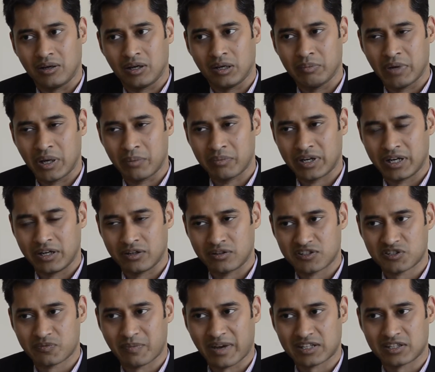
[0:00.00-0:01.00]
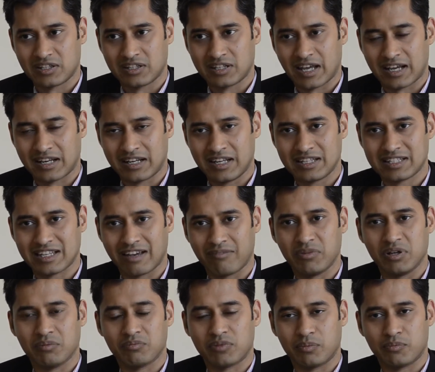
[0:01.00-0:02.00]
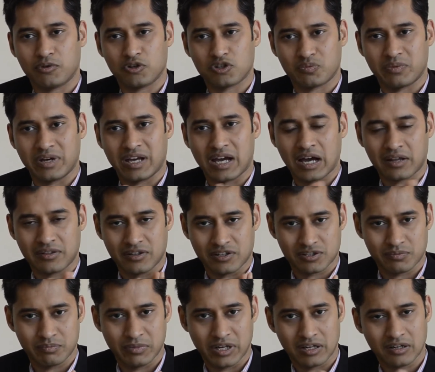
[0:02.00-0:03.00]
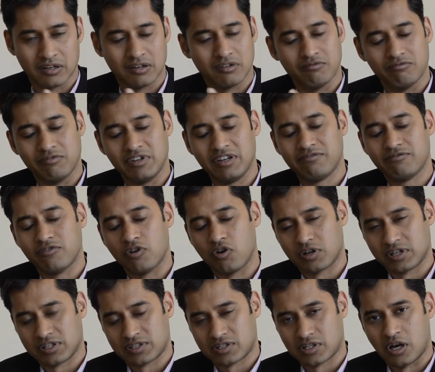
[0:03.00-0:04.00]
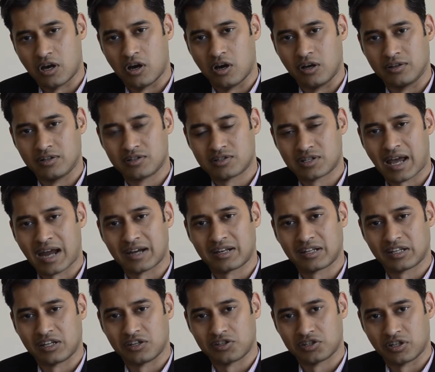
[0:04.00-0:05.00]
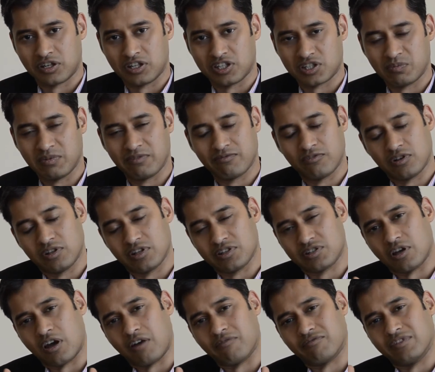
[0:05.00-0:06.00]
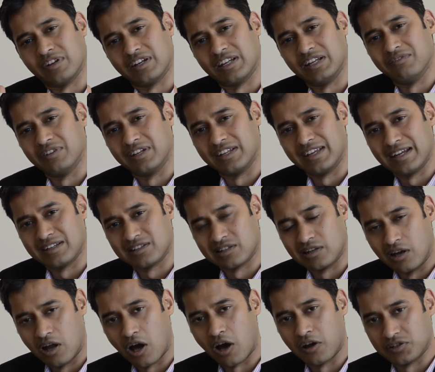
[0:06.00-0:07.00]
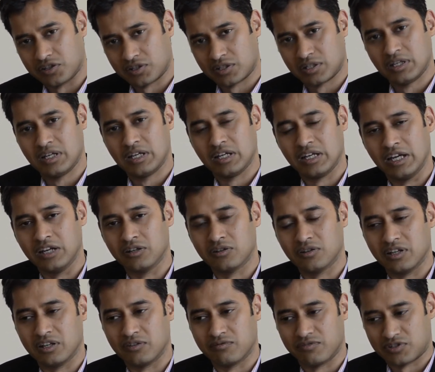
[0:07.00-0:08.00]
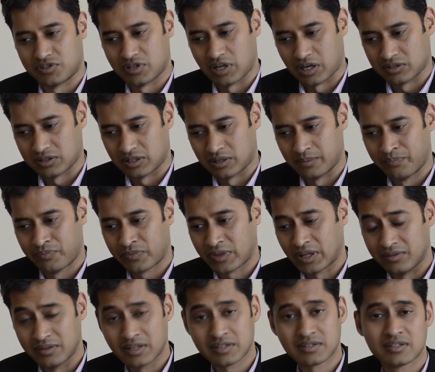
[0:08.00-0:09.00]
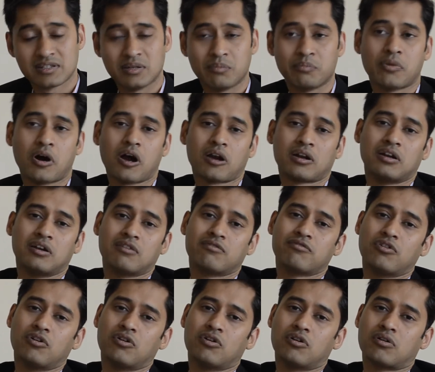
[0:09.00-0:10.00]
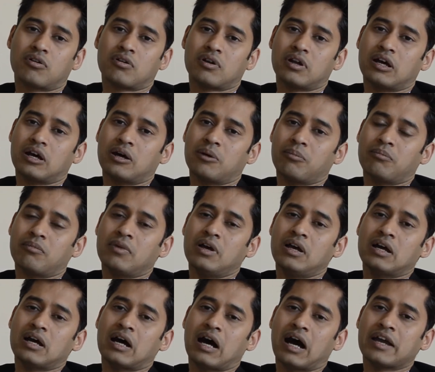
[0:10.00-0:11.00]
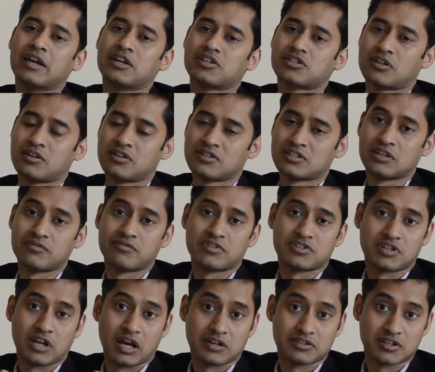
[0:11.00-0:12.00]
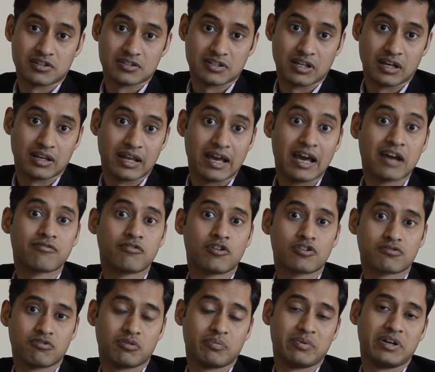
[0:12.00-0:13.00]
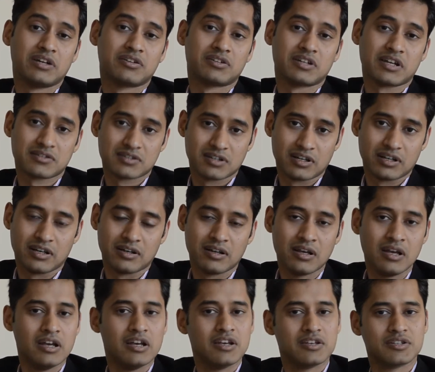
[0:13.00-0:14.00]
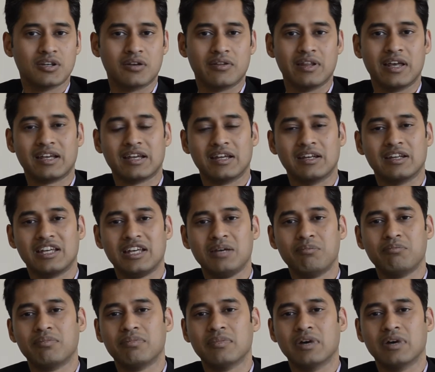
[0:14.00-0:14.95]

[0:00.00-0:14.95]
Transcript: memory introspection techniques have been proposed by others, but we focused on static assurance before the software even gets launched into the infrastructure. This is important for high assurance infrastructures that Air Force would be interested in, so they can keep